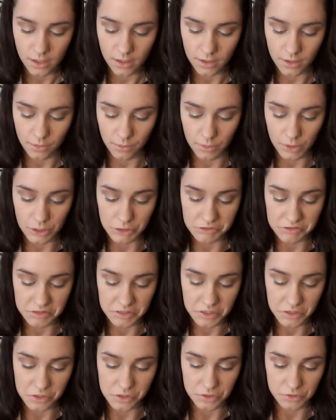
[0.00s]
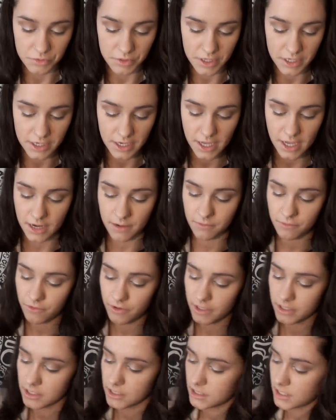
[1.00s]
the rose gold one, and I'm
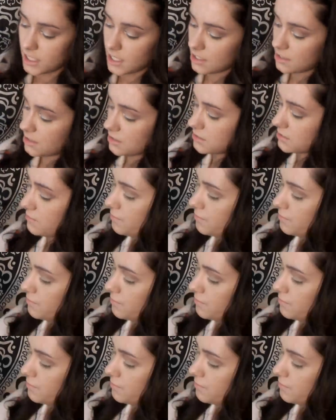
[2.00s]
going to take this